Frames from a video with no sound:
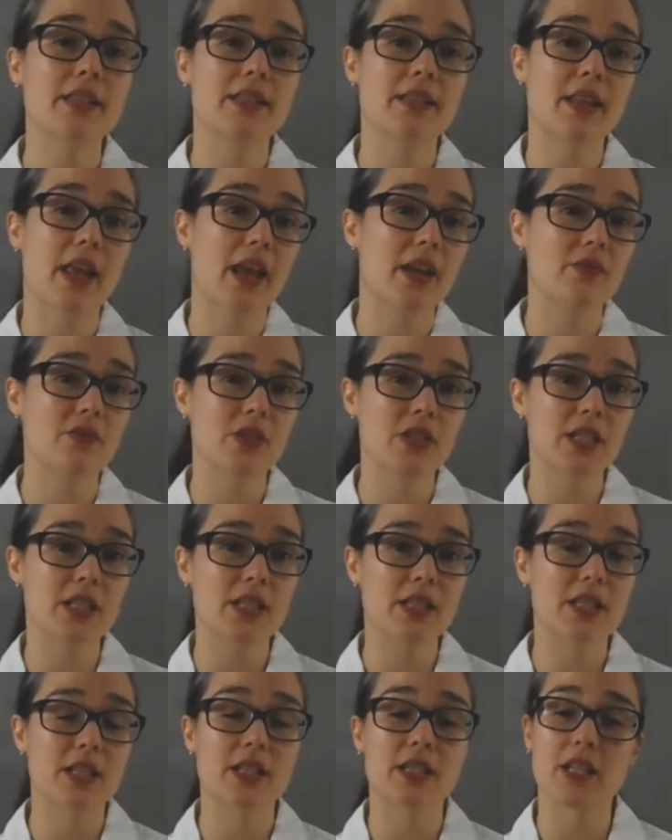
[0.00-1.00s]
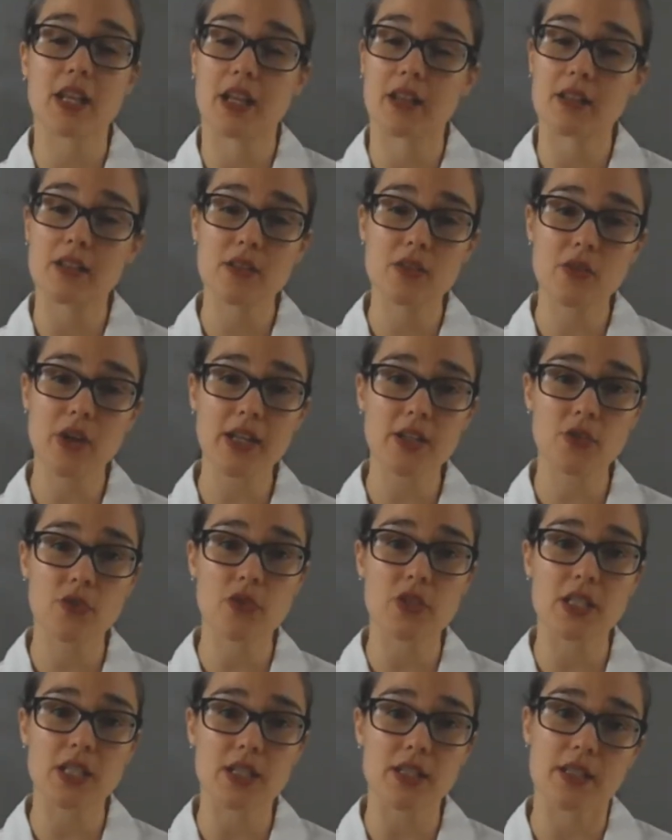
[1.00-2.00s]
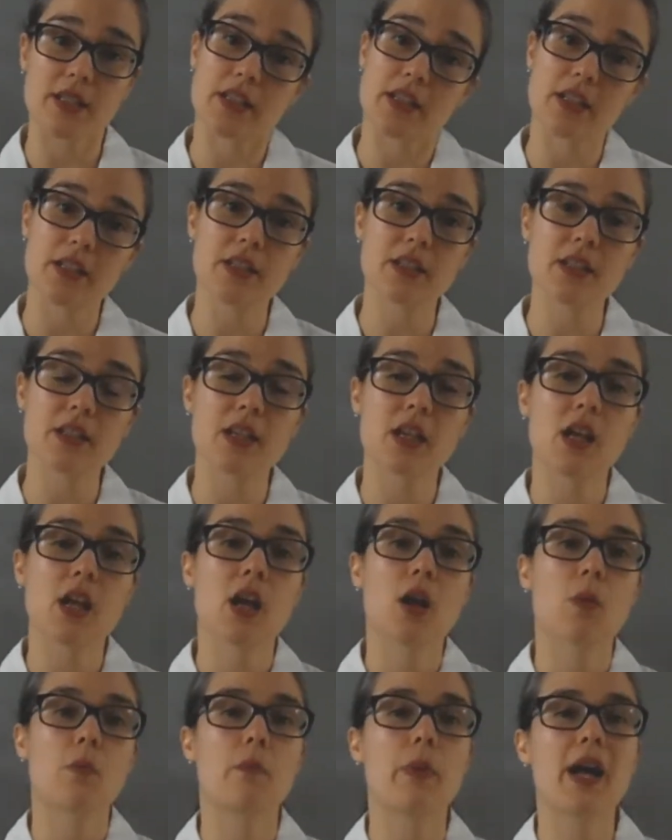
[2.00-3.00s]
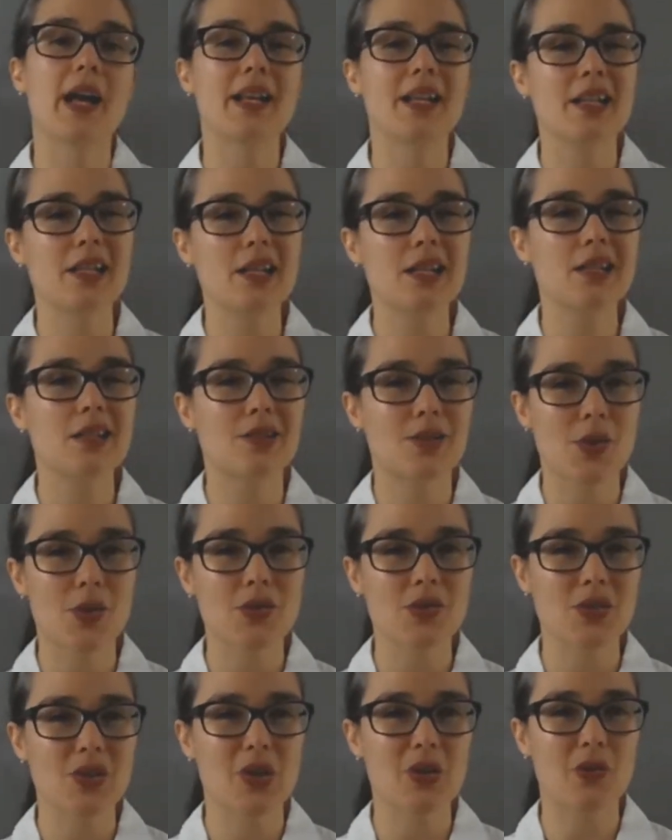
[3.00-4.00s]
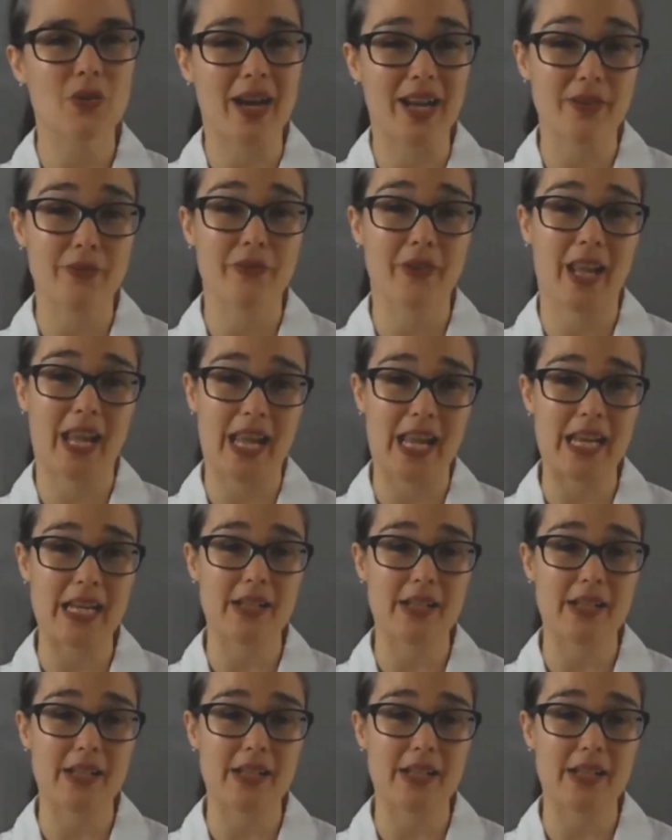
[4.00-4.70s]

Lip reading: and stain resistant and scratch resistant, but it is not so great for